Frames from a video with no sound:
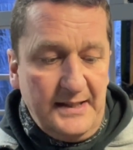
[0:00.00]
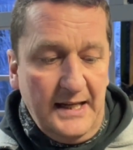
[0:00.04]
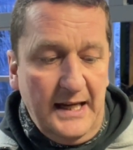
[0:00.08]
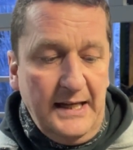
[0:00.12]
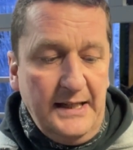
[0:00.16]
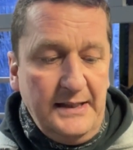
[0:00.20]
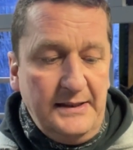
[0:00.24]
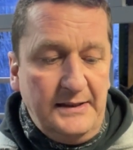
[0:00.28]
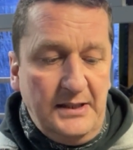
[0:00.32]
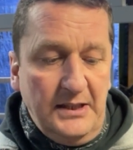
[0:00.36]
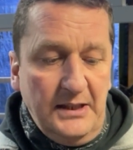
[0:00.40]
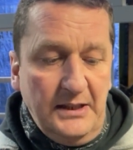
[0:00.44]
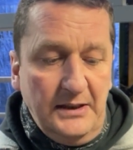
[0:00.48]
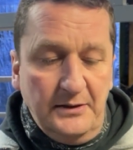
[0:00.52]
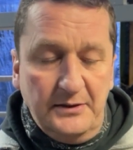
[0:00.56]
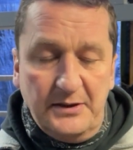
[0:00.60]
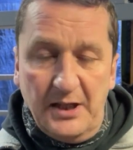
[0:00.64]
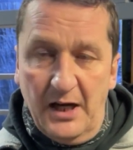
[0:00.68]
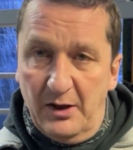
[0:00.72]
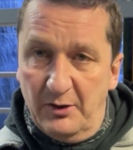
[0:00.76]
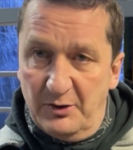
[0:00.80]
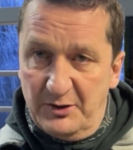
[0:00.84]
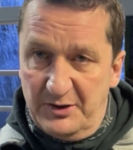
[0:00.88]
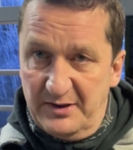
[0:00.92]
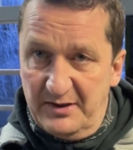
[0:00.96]

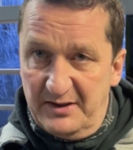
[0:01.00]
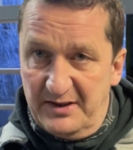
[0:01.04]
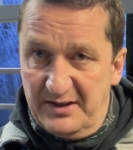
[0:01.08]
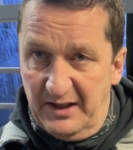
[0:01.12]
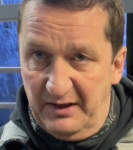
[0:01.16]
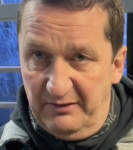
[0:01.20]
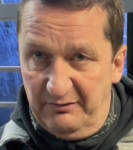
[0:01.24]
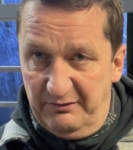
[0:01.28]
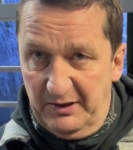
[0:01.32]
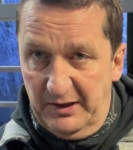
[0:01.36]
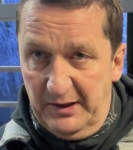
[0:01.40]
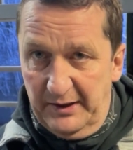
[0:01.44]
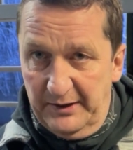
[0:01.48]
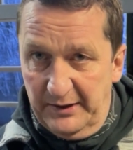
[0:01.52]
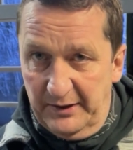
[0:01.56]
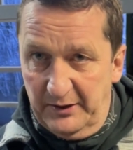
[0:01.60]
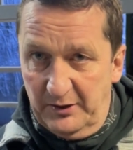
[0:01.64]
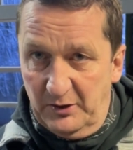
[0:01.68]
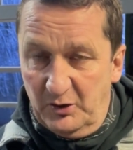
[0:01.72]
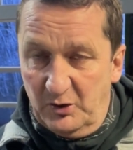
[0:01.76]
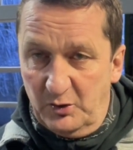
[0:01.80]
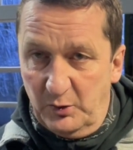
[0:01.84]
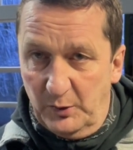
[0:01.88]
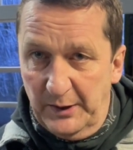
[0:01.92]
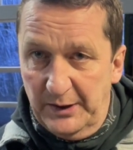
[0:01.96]

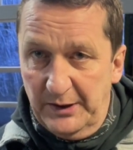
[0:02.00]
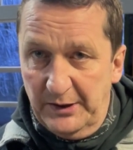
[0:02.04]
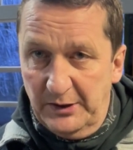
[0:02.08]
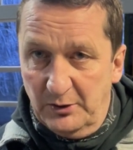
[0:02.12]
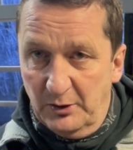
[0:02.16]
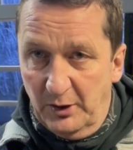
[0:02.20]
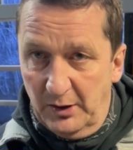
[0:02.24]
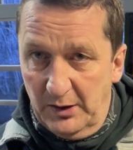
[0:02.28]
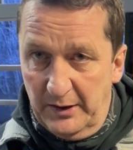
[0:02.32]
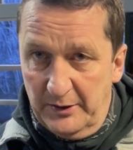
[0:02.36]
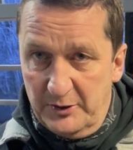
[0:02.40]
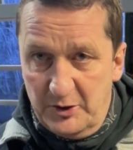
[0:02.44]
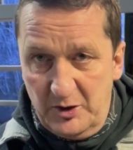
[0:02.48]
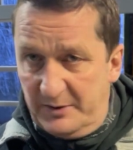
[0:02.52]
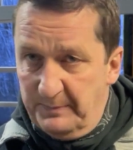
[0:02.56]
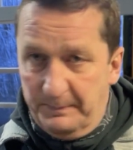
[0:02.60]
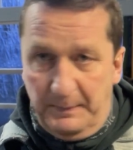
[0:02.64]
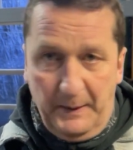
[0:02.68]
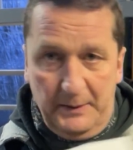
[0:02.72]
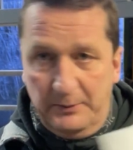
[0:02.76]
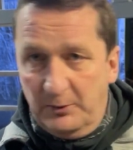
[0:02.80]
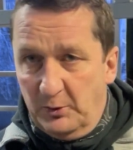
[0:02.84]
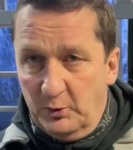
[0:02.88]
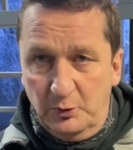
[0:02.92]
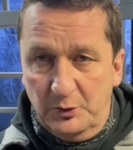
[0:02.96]
$18,720, just
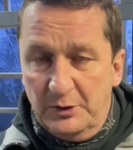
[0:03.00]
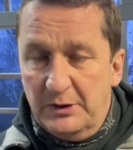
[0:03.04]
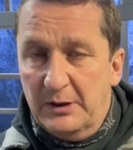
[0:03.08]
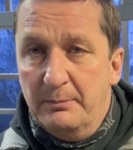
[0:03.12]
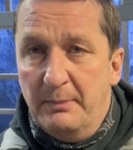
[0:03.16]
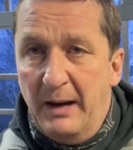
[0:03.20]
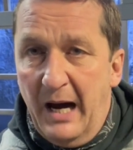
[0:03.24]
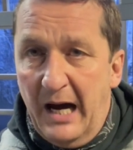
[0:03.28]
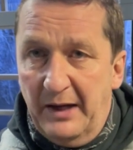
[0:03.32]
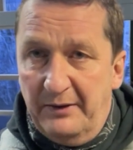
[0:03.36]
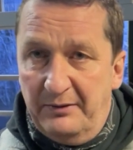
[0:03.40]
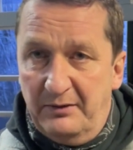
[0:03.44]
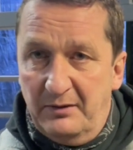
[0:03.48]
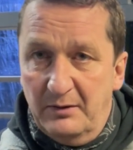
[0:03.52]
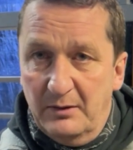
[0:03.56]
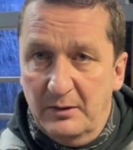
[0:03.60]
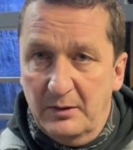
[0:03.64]
by doing the math.